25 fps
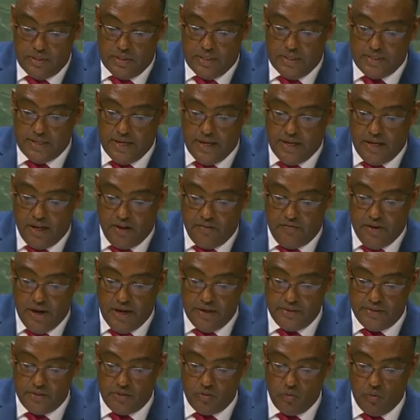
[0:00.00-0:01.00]
the
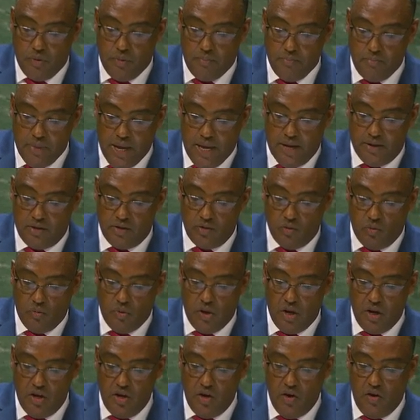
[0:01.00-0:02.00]
sacrifice we made
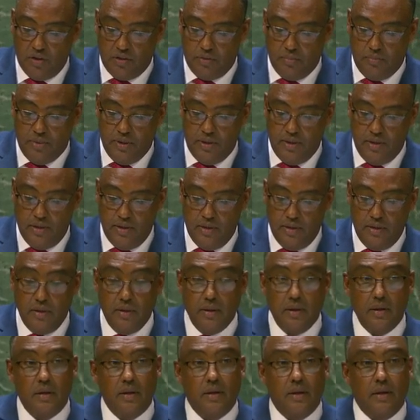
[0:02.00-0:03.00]
will not be
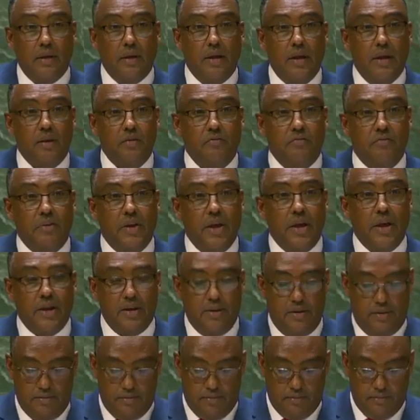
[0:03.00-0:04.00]
in vain.